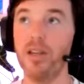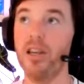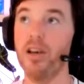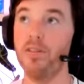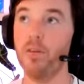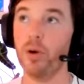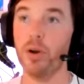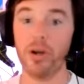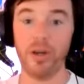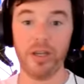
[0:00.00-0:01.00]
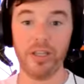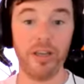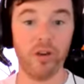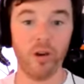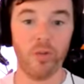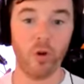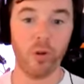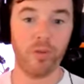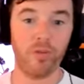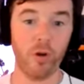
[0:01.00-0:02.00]
for a year or more
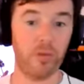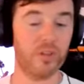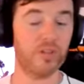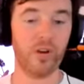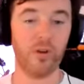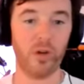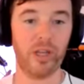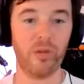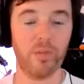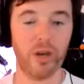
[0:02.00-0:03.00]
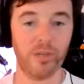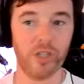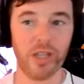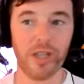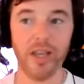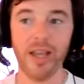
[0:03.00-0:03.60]
before we started working with PUBG.